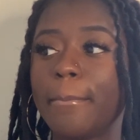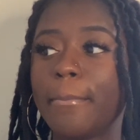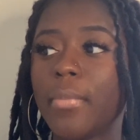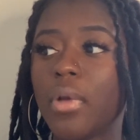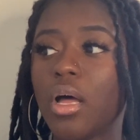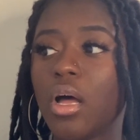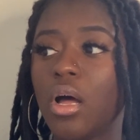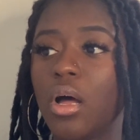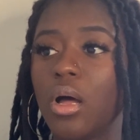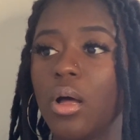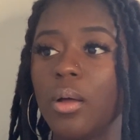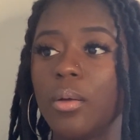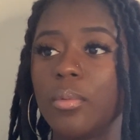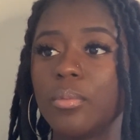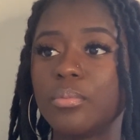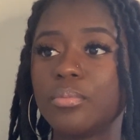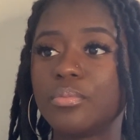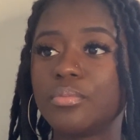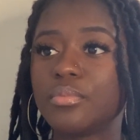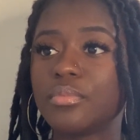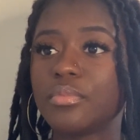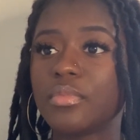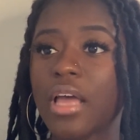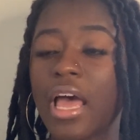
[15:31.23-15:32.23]

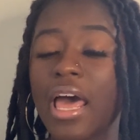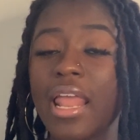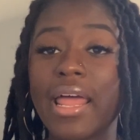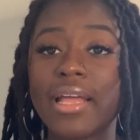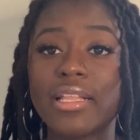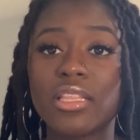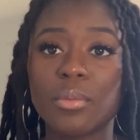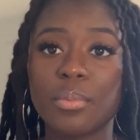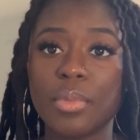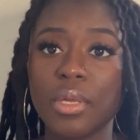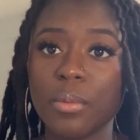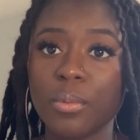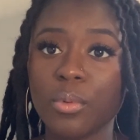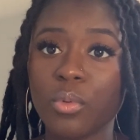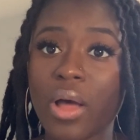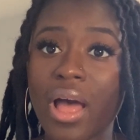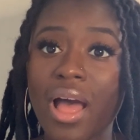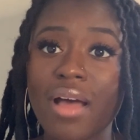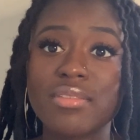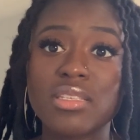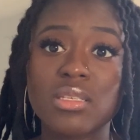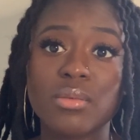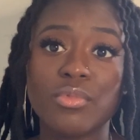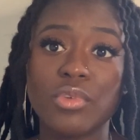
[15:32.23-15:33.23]
I like the people. I
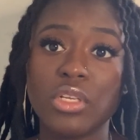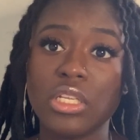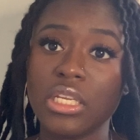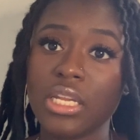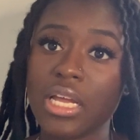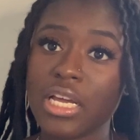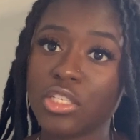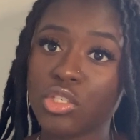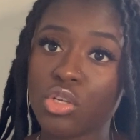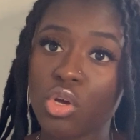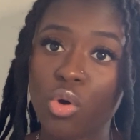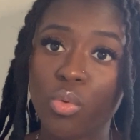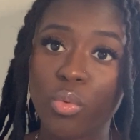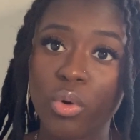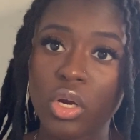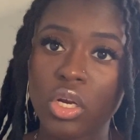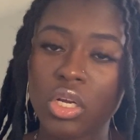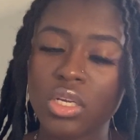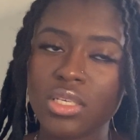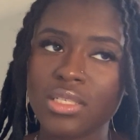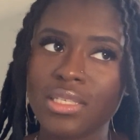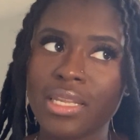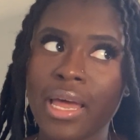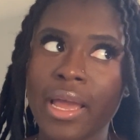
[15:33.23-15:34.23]
have some really nice
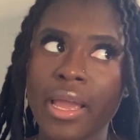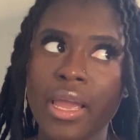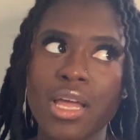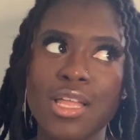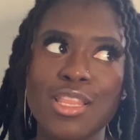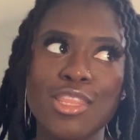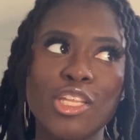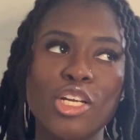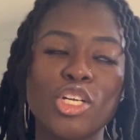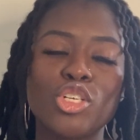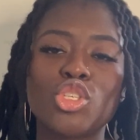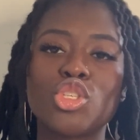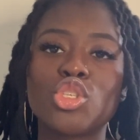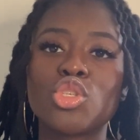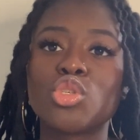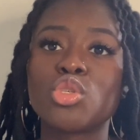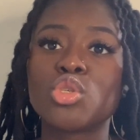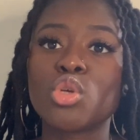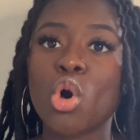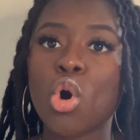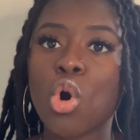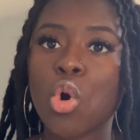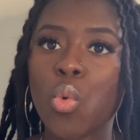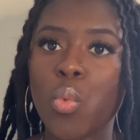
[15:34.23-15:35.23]
coworkers. Like, they're
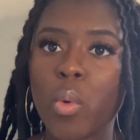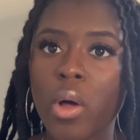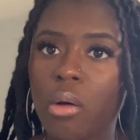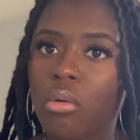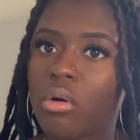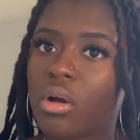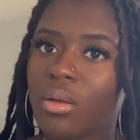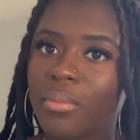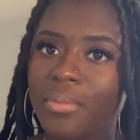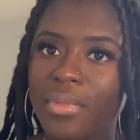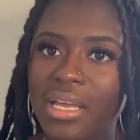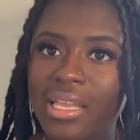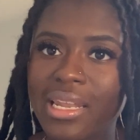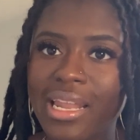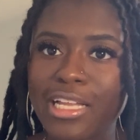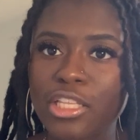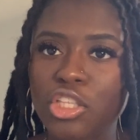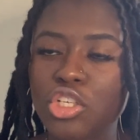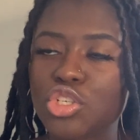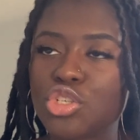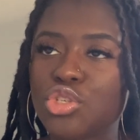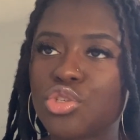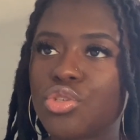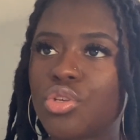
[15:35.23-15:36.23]
so welcoming. Like,
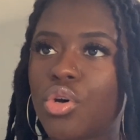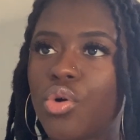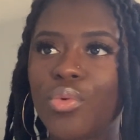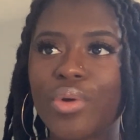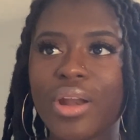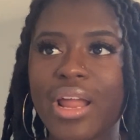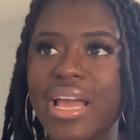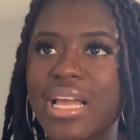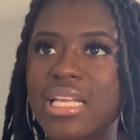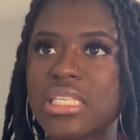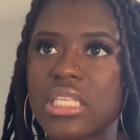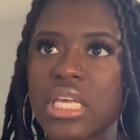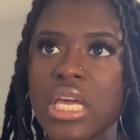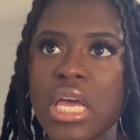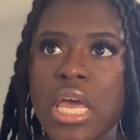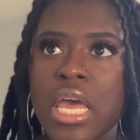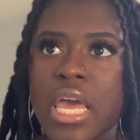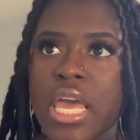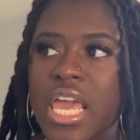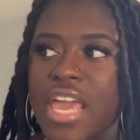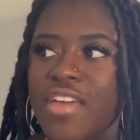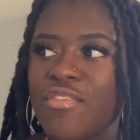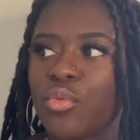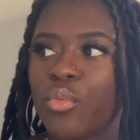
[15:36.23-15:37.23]
they're so nice.
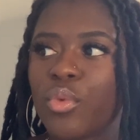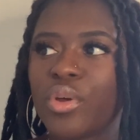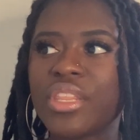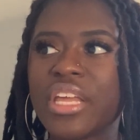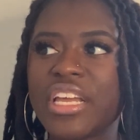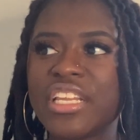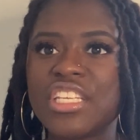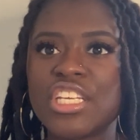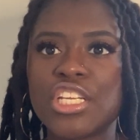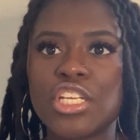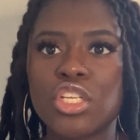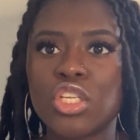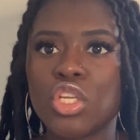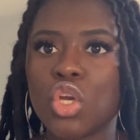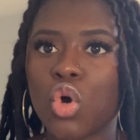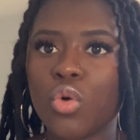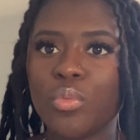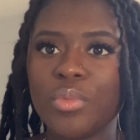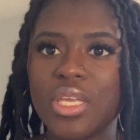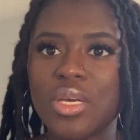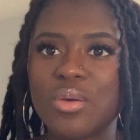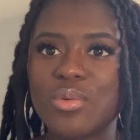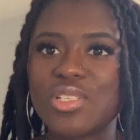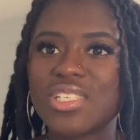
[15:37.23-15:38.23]
Even when they didn't know
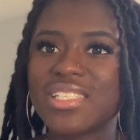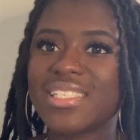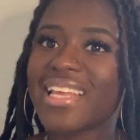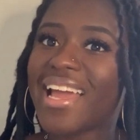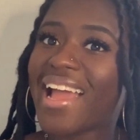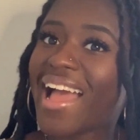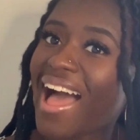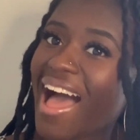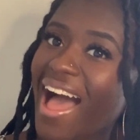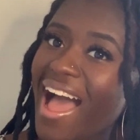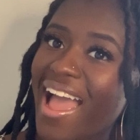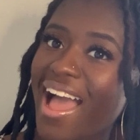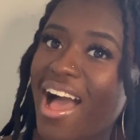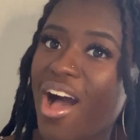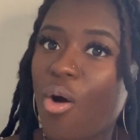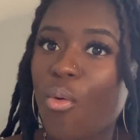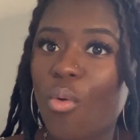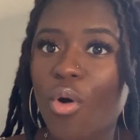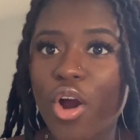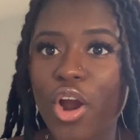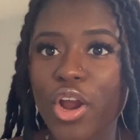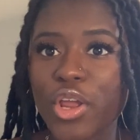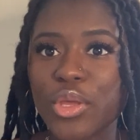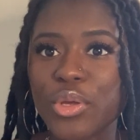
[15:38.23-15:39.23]
me, it was just like, hi, how
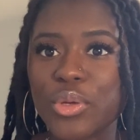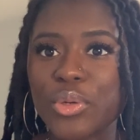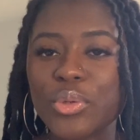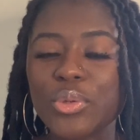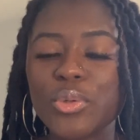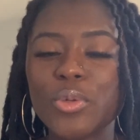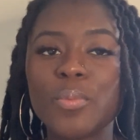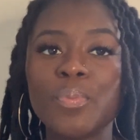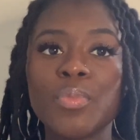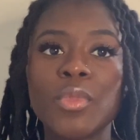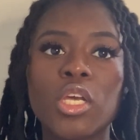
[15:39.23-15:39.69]
are you?